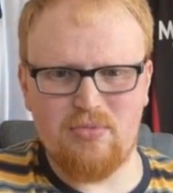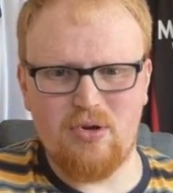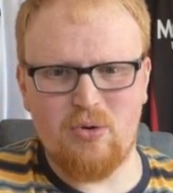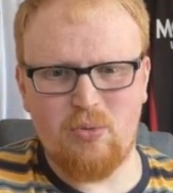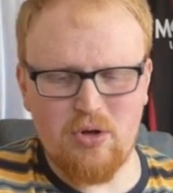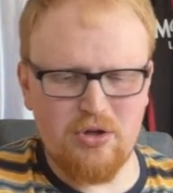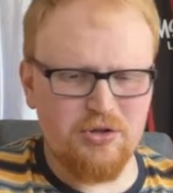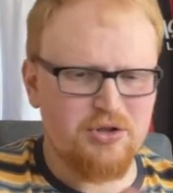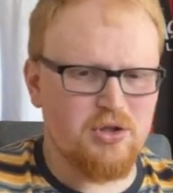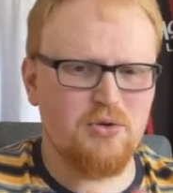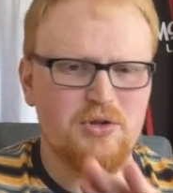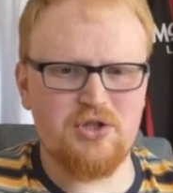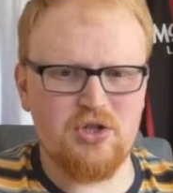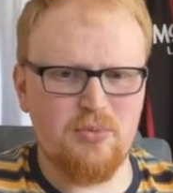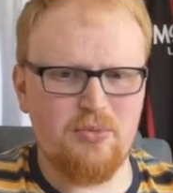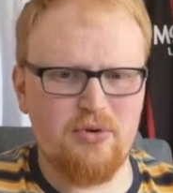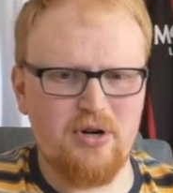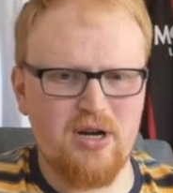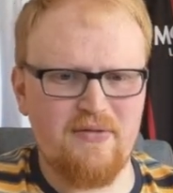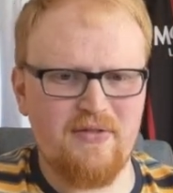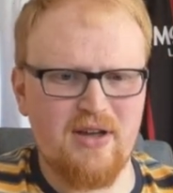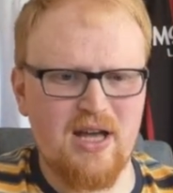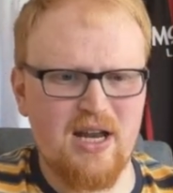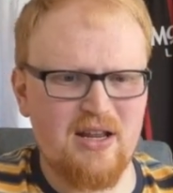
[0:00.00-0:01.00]
We'll do the
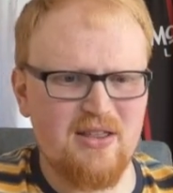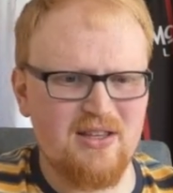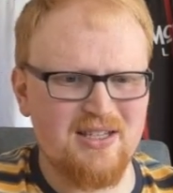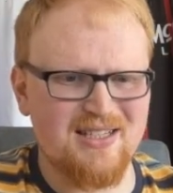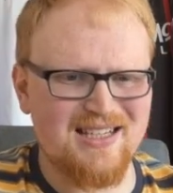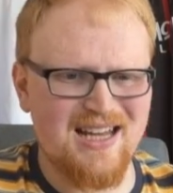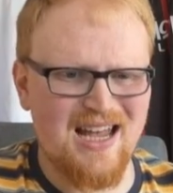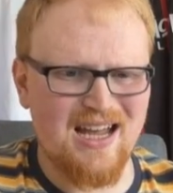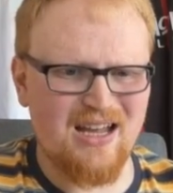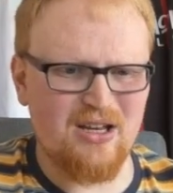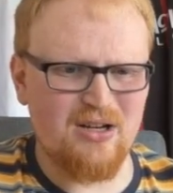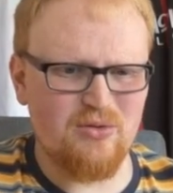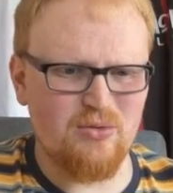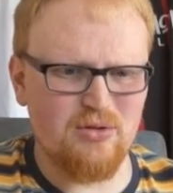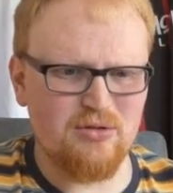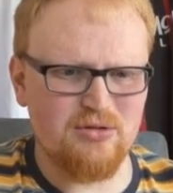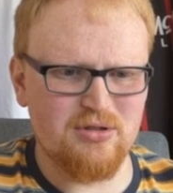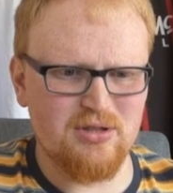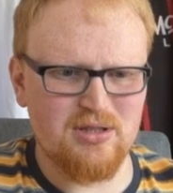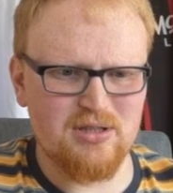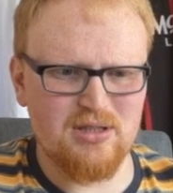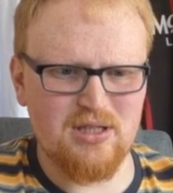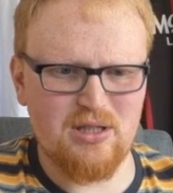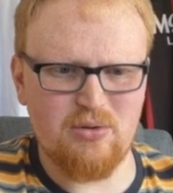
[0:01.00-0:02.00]
summary again in a second. We'll
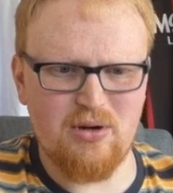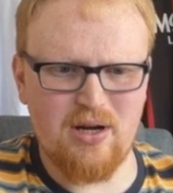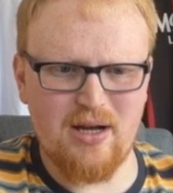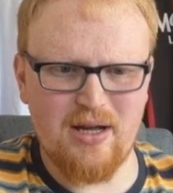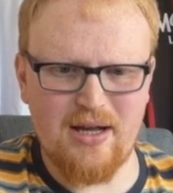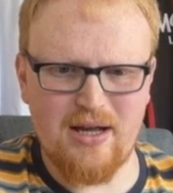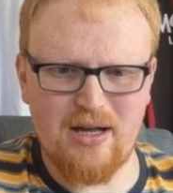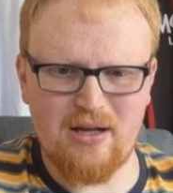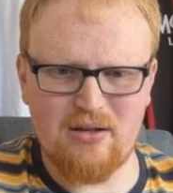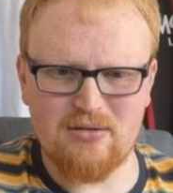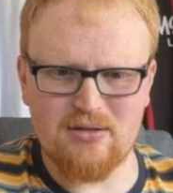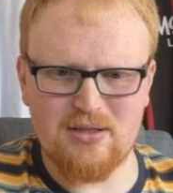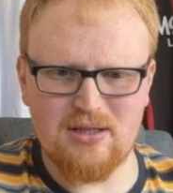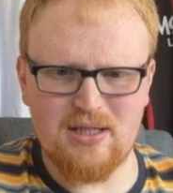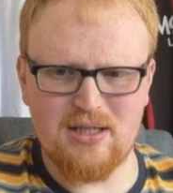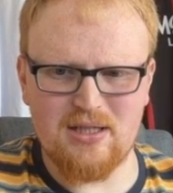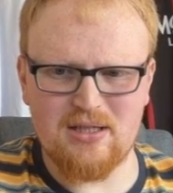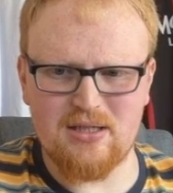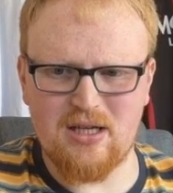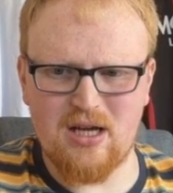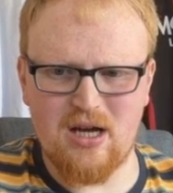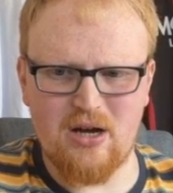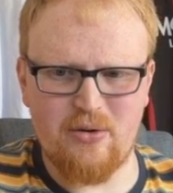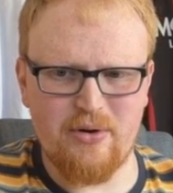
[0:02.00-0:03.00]
just see what else
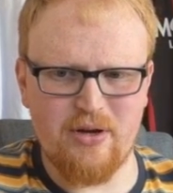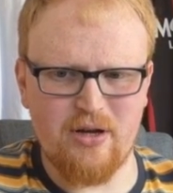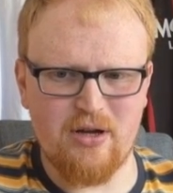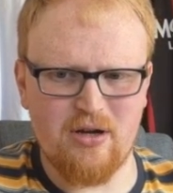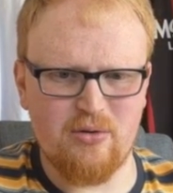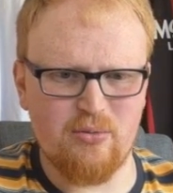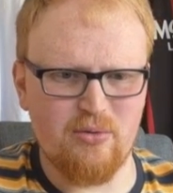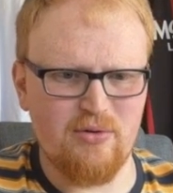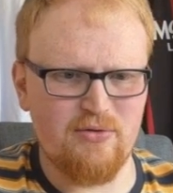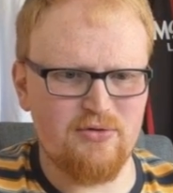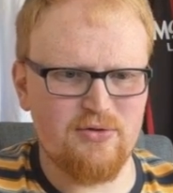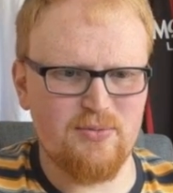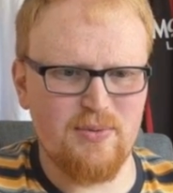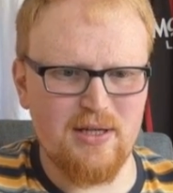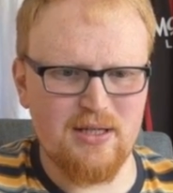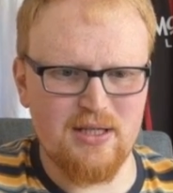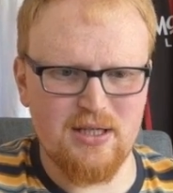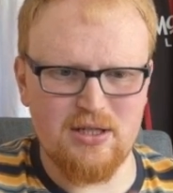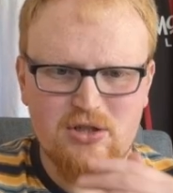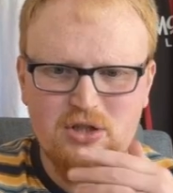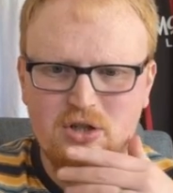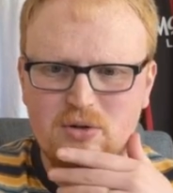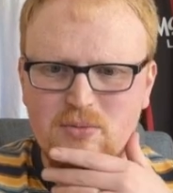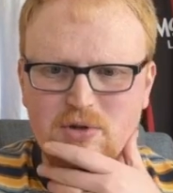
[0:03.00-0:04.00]
is going on. We're
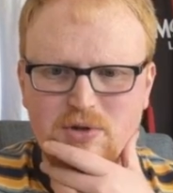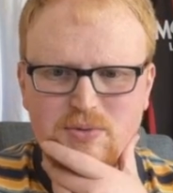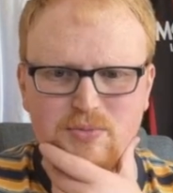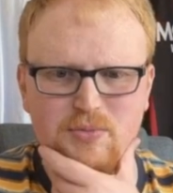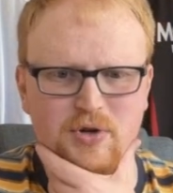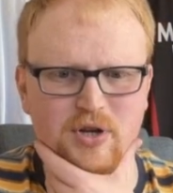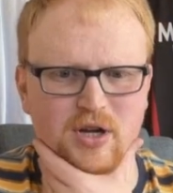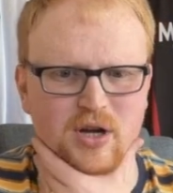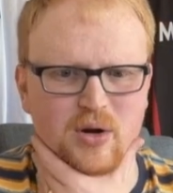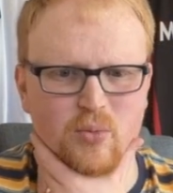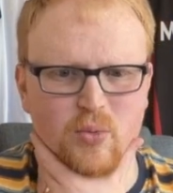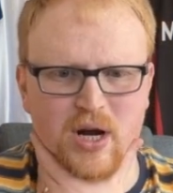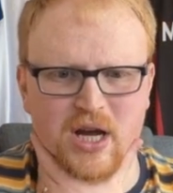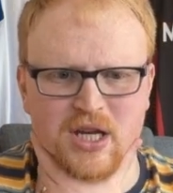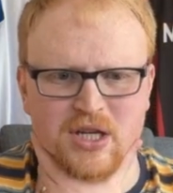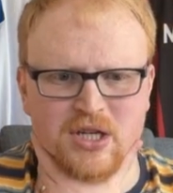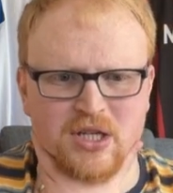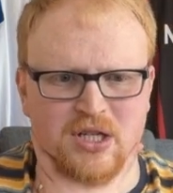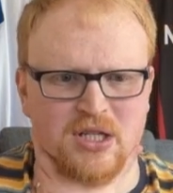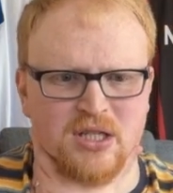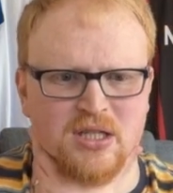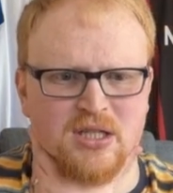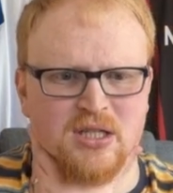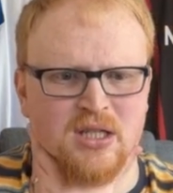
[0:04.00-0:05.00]
spending too much money on
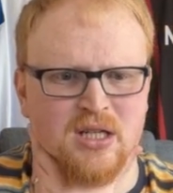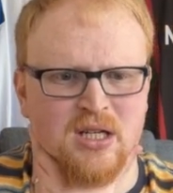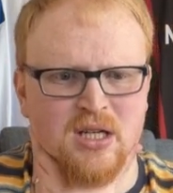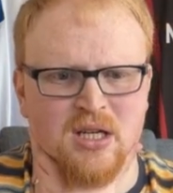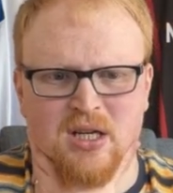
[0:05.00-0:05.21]
wages.